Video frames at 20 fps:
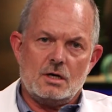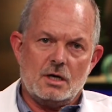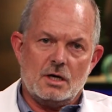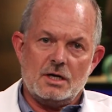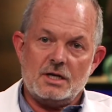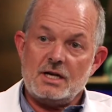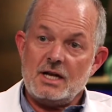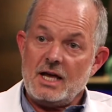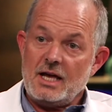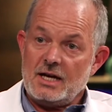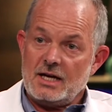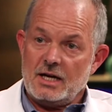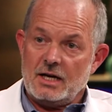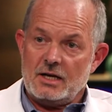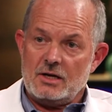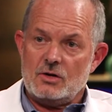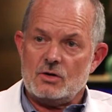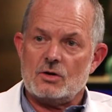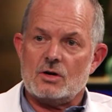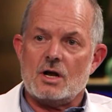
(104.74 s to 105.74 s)

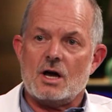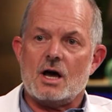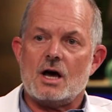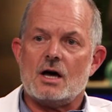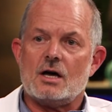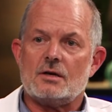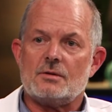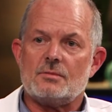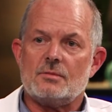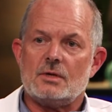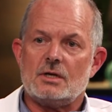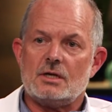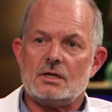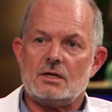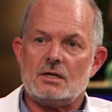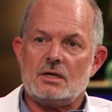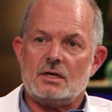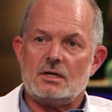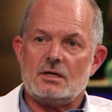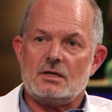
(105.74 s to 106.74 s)
deadly or not, but
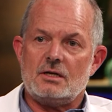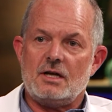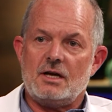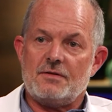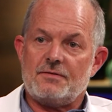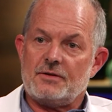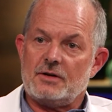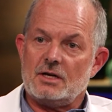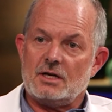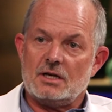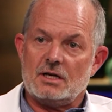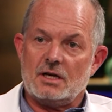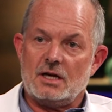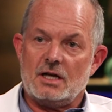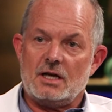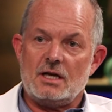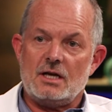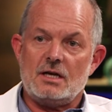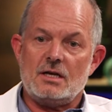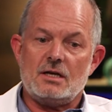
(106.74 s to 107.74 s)
it
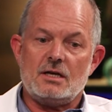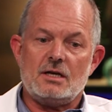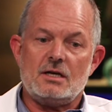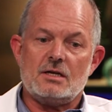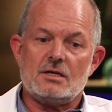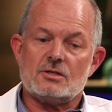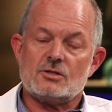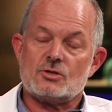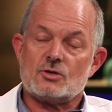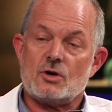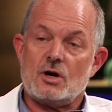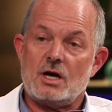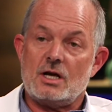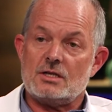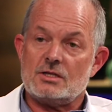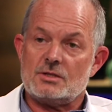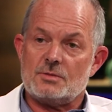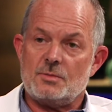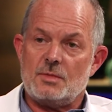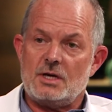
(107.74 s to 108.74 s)
definitely is
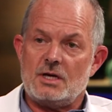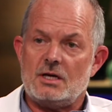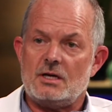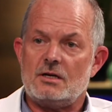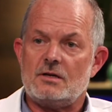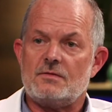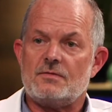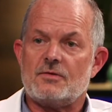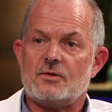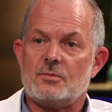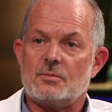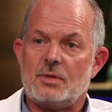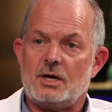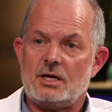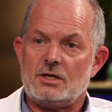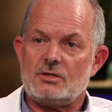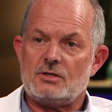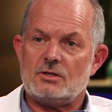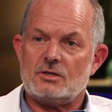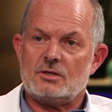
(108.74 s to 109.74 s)
transmitted from
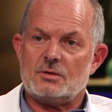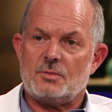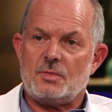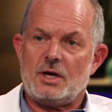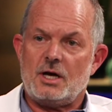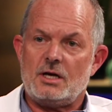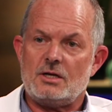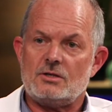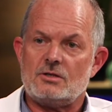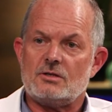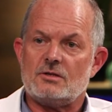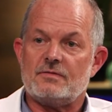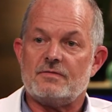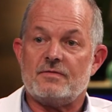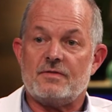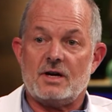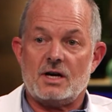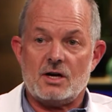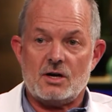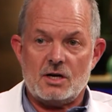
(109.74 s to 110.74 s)
patient to patient
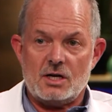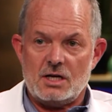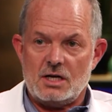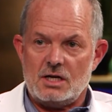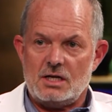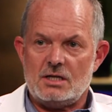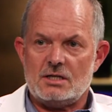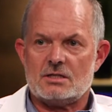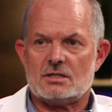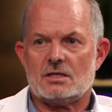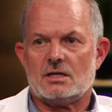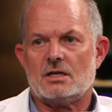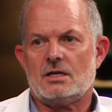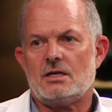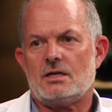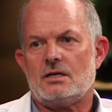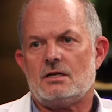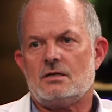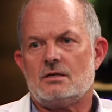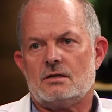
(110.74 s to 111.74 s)
very
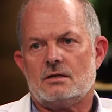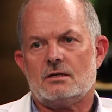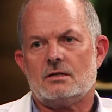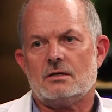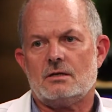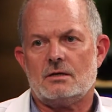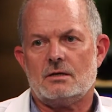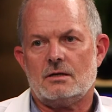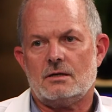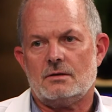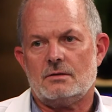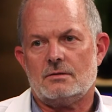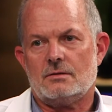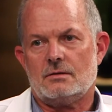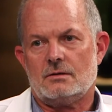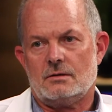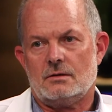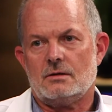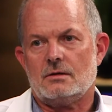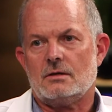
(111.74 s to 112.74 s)
easily,
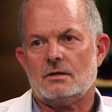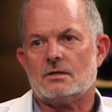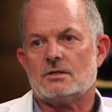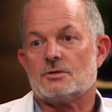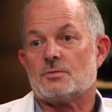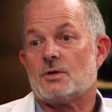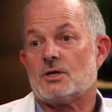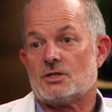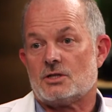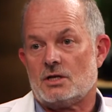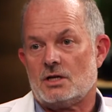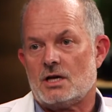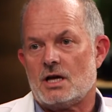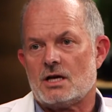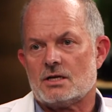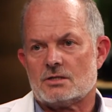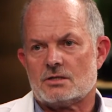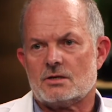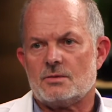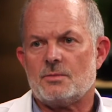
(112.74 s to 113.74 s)
especially
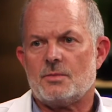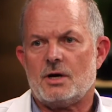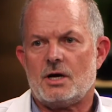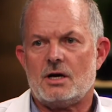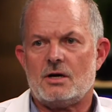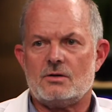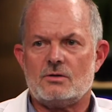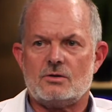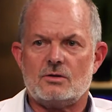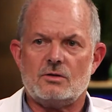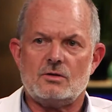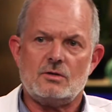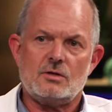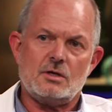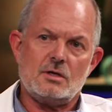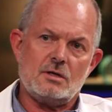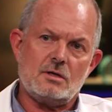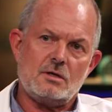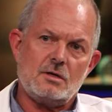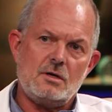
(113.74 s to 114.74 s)
as compared to
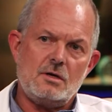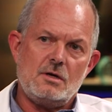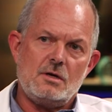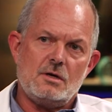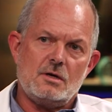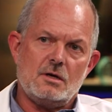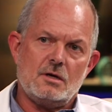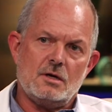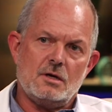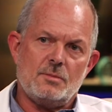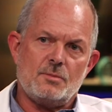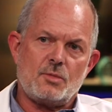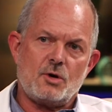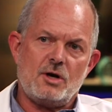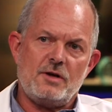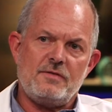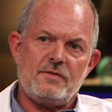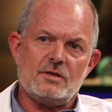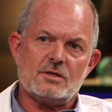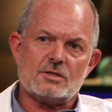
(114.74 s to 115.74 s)
the
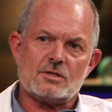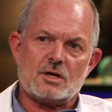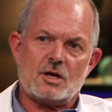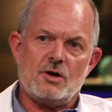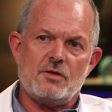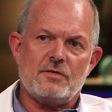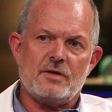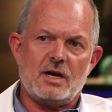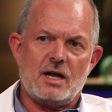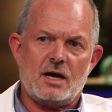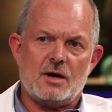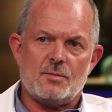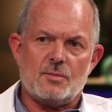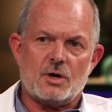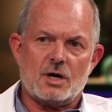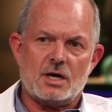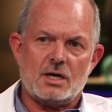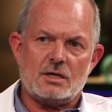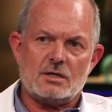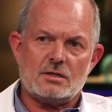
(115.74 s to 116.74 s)
previous COVID
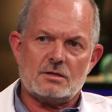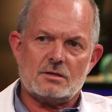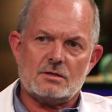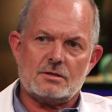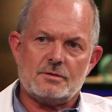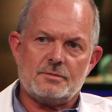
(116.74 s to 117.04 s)
outbreaks.